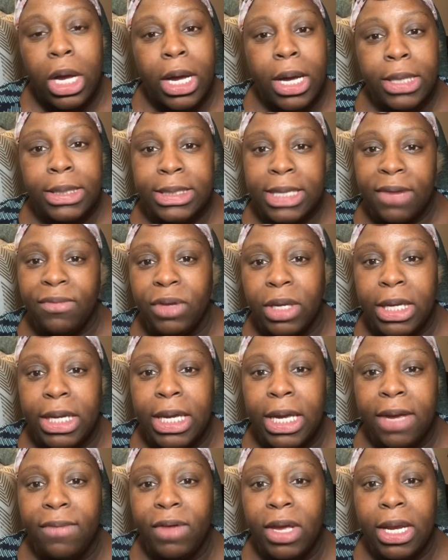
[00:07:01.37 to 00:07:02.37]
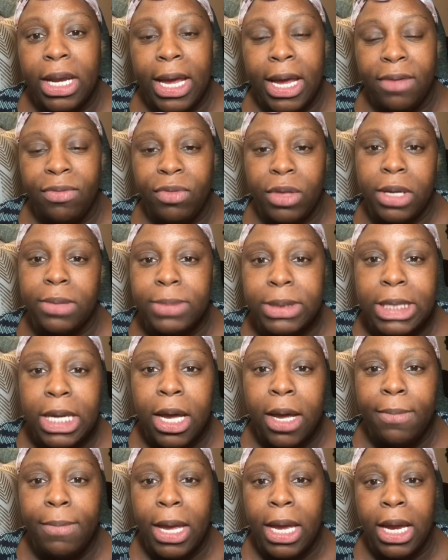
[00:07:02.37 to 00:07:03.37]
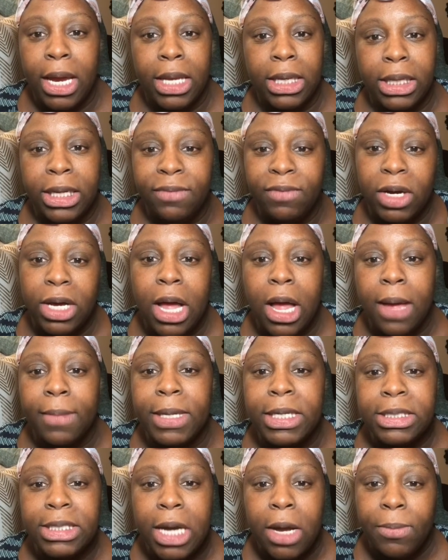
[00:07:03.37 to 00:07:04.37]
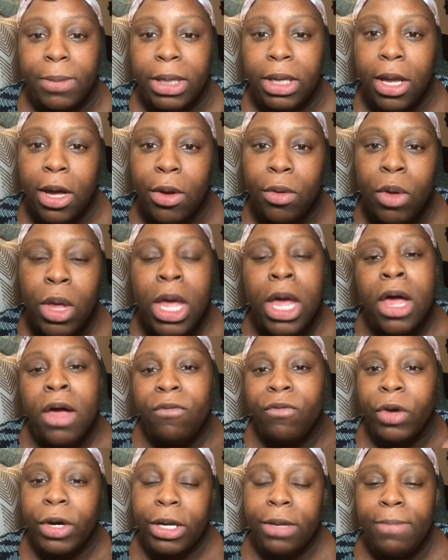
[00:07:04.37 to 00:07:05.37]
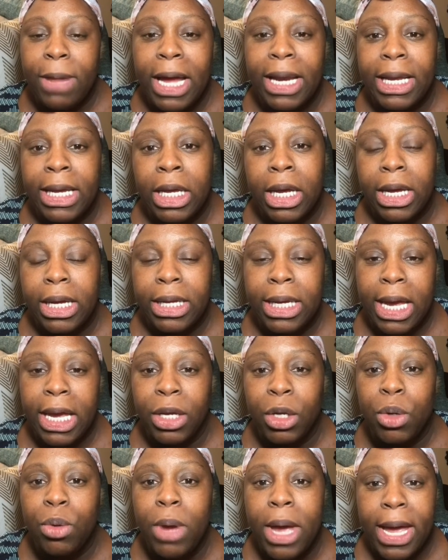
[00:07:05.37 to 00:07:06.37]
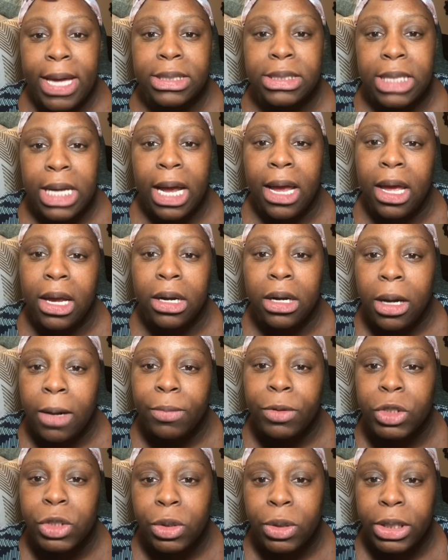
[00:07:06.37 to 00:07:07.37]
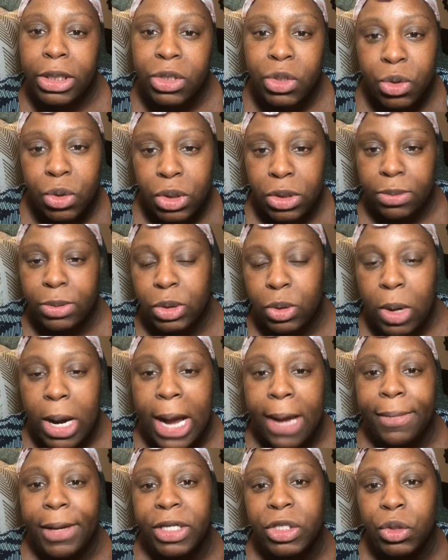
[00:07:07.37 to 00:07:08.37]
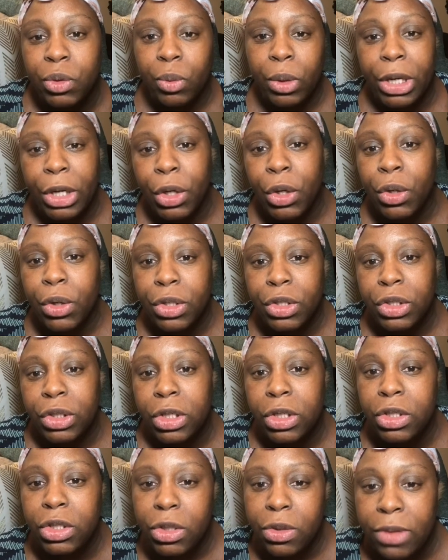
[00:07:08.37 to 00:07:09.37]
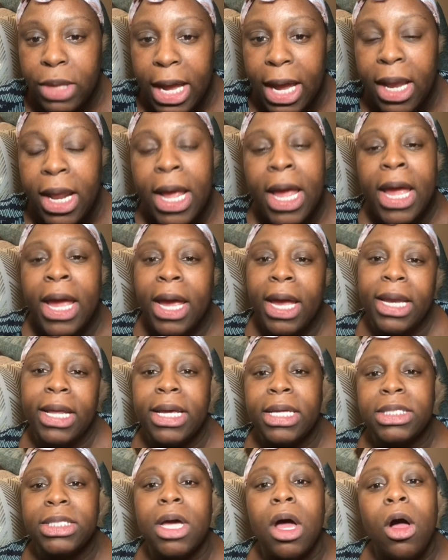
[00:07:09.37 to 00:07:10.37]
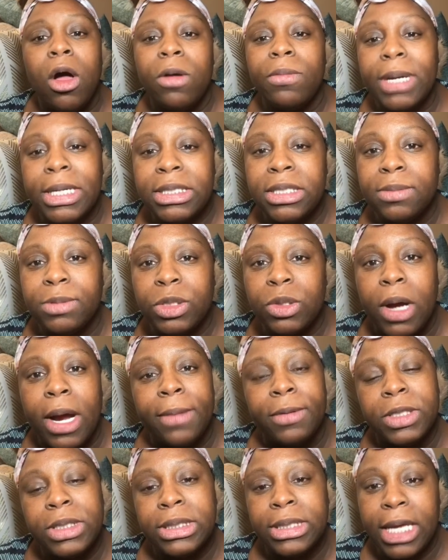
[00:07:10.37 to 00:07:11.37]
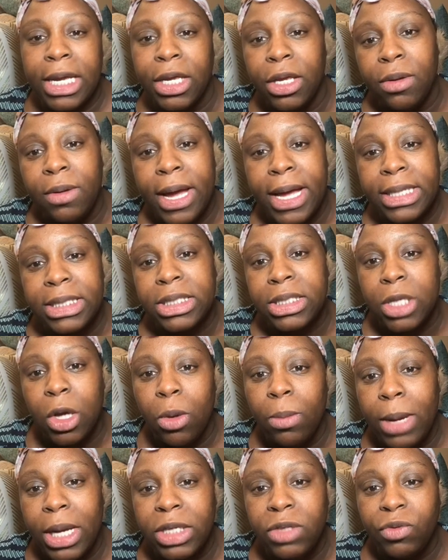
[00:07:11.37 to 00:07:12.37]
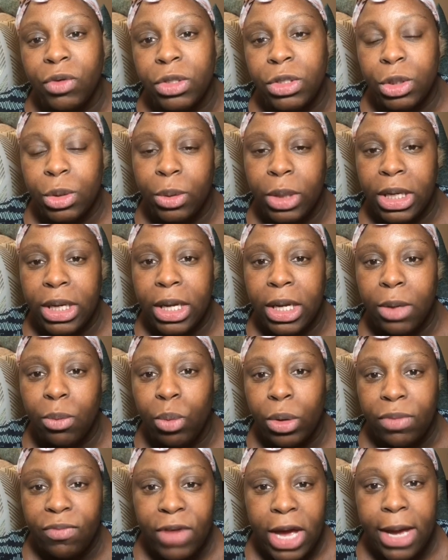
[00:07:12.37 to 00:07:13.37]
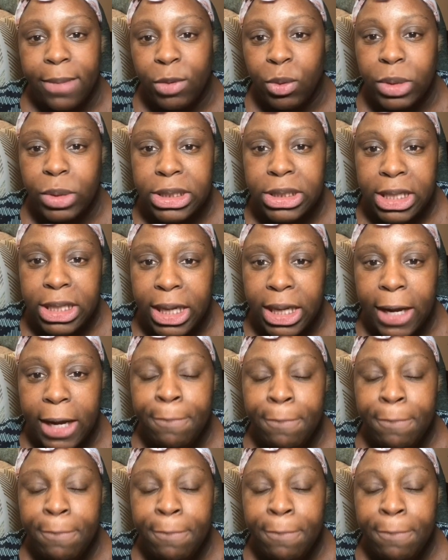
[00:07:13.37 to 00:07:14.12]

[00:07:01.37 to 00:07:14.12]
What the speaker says: Definitely give it a thumbs up and leave a comment down below. For anybody, again, who has not had an opportunity to subscribe, I do want to encourage you to do that. And again, to all my subscribers, thank you guys so much for tuning in with Vibing with Dee Dee.